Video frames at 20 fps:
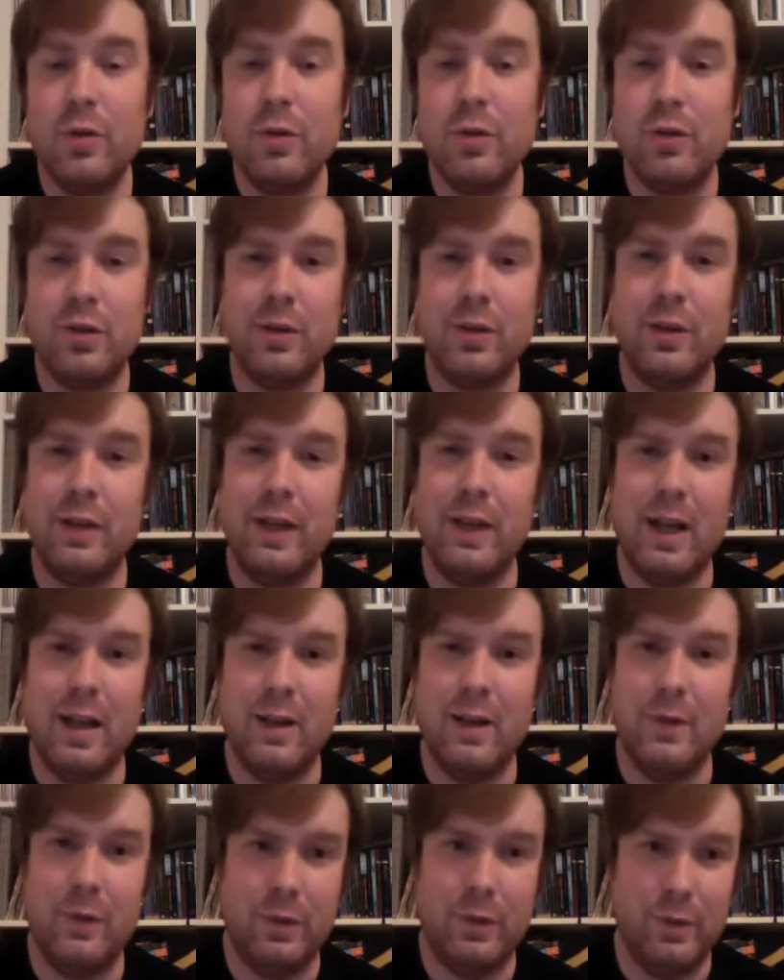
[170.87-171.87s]
Certainly
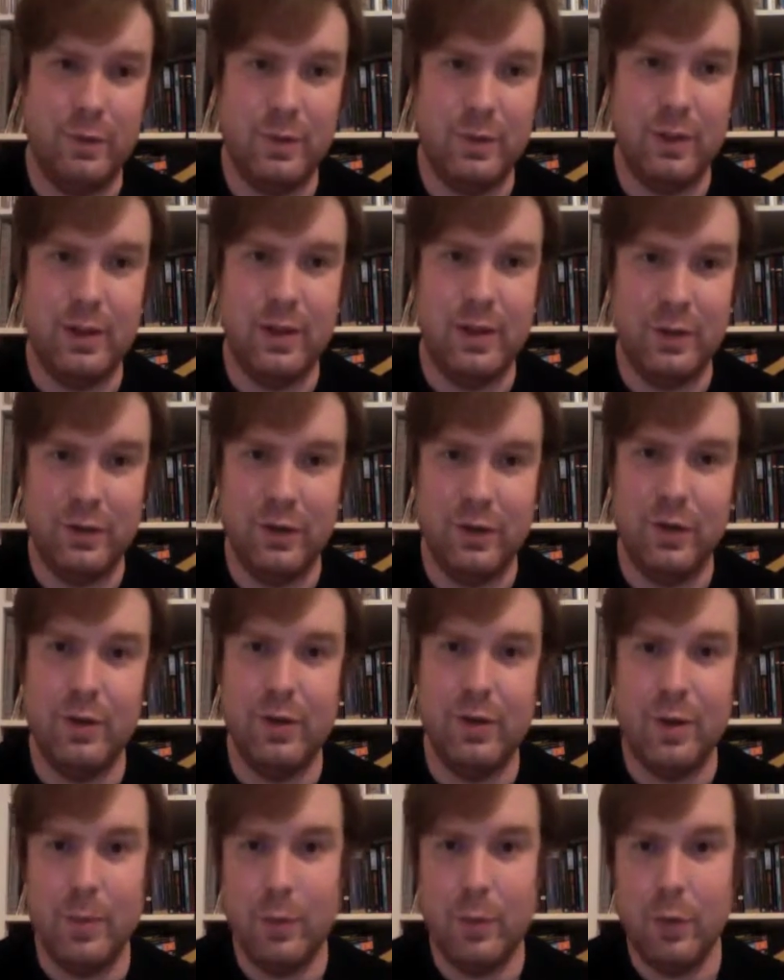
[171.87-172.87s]
Hollywood wouldn't touch an
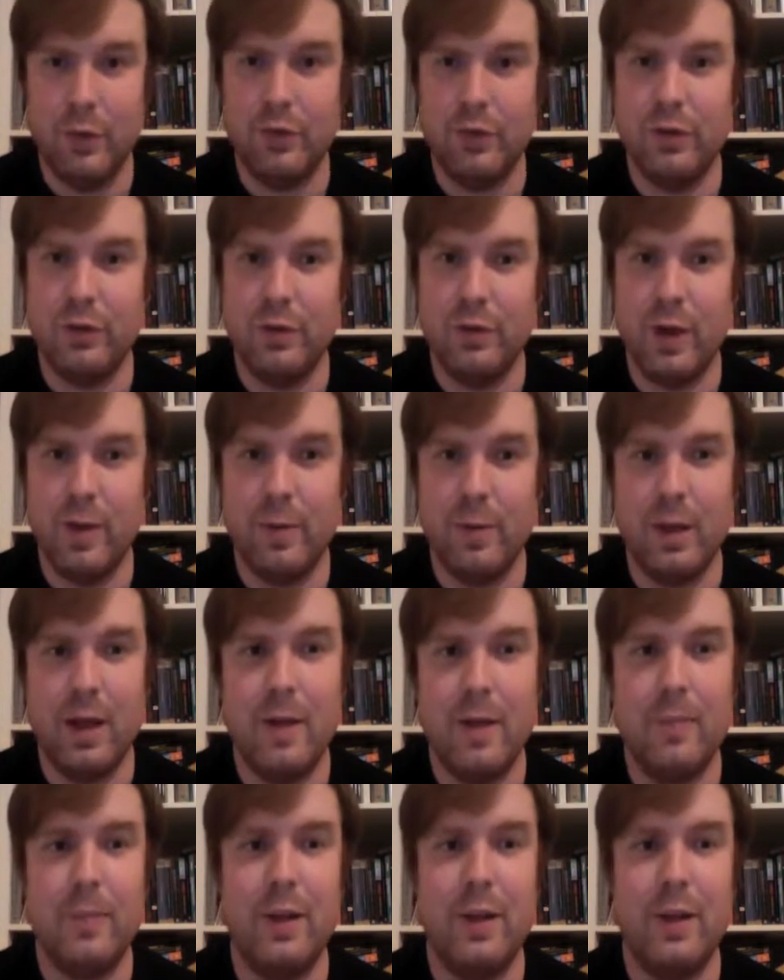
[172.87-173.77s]
abortion rom-com.